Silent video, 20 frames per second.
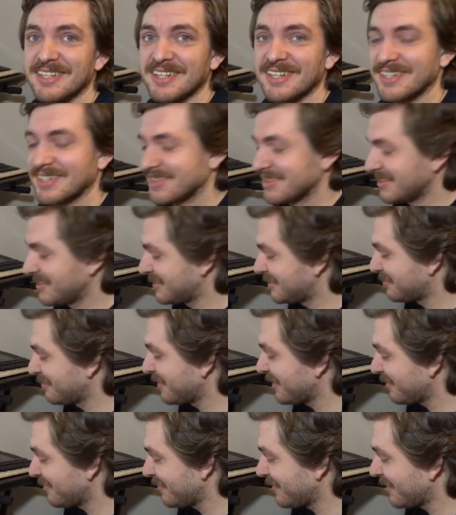at least.
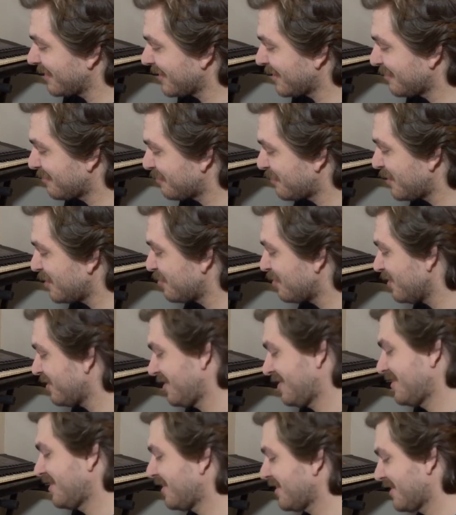We got people
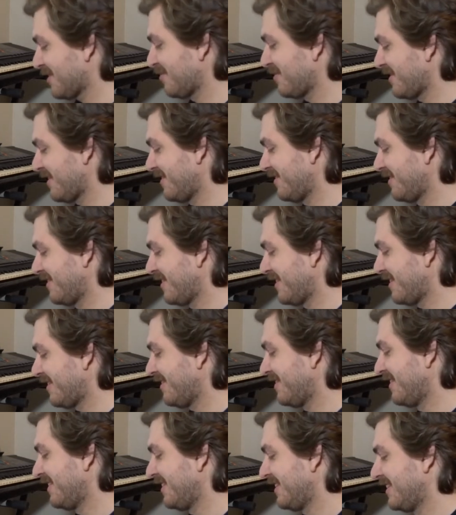to talk about now,
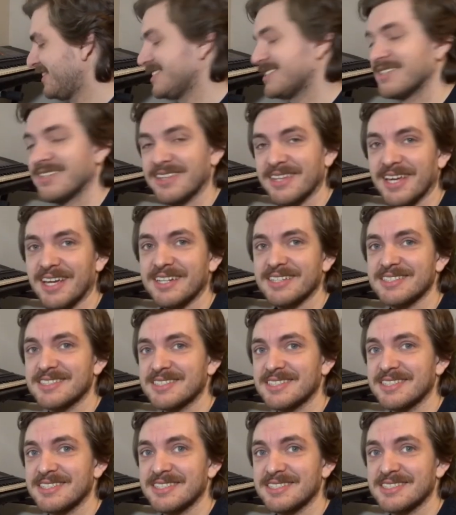so that is
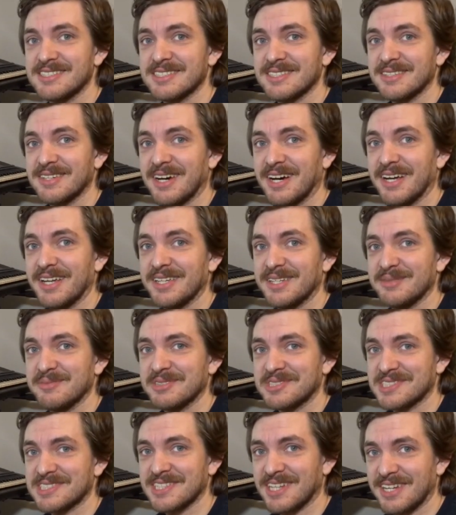good. So I am
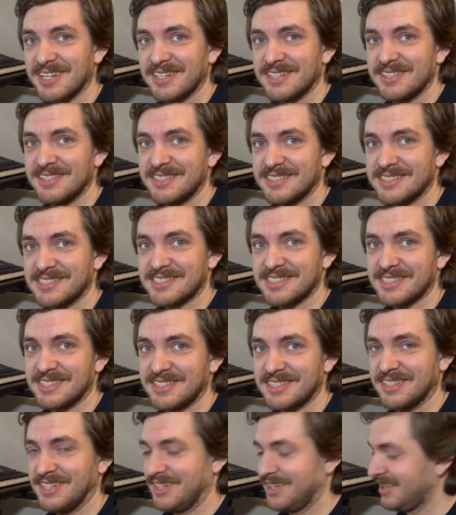excited to
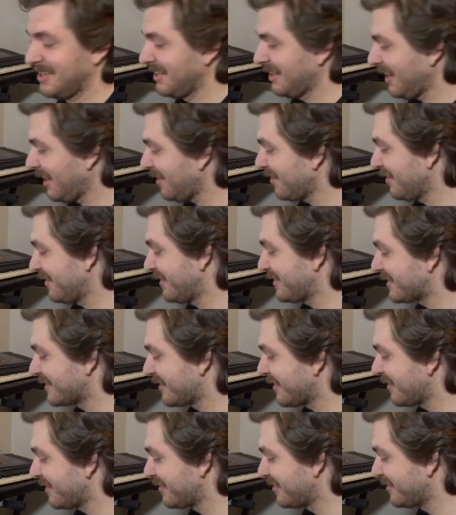see how this
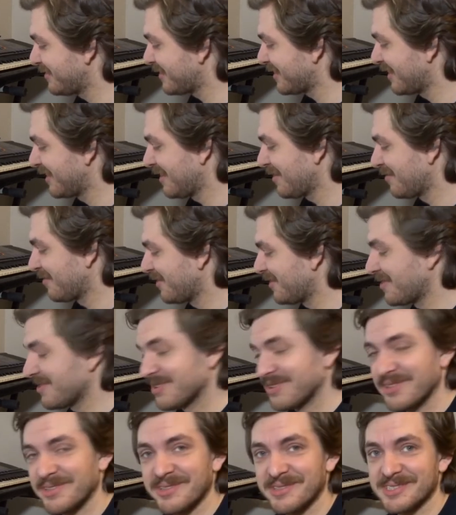goes. win or
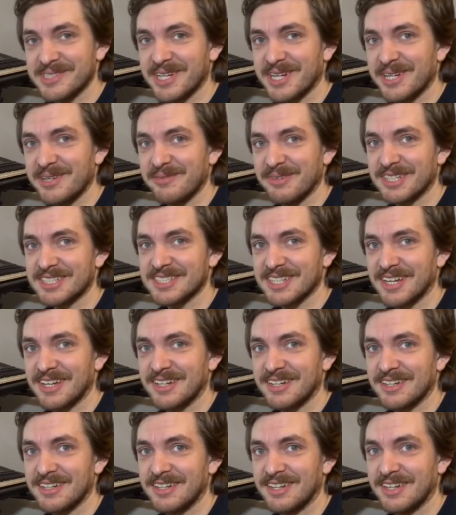lose, I am
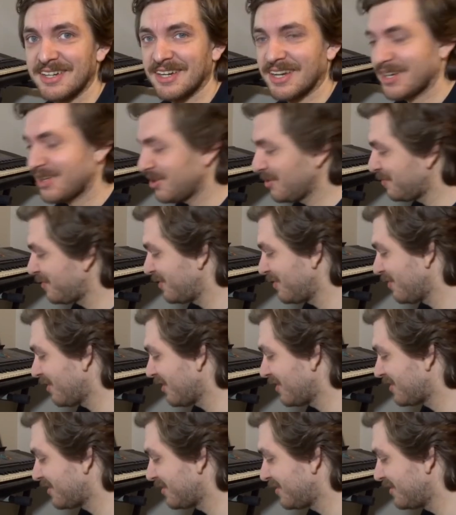excited. I hope you
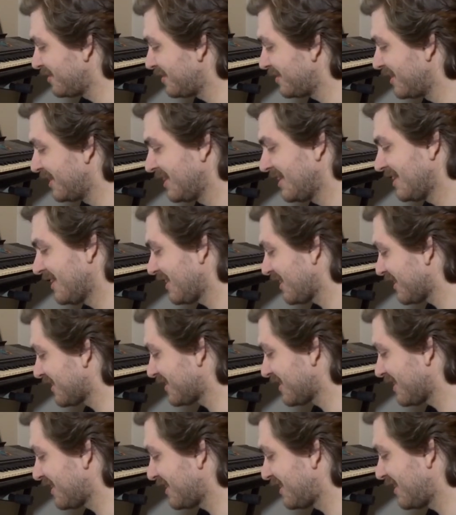are too. Like I
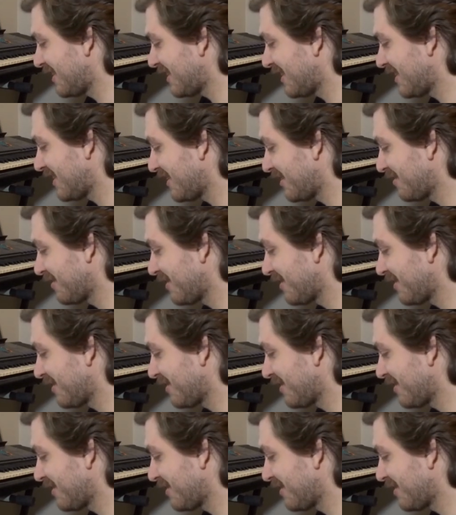said,